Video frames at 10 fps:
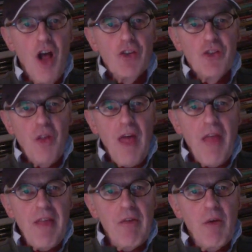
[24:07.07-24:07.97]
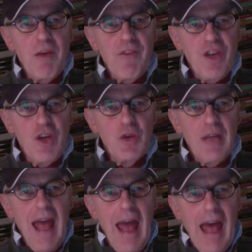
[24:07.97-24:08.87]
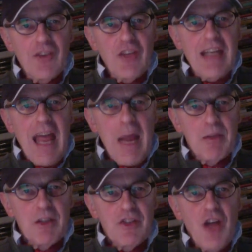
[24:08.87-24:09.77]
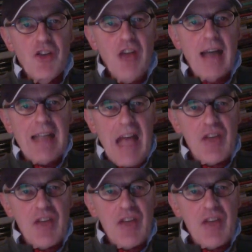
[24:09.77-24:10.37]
So then they will be viewed as enablers, not as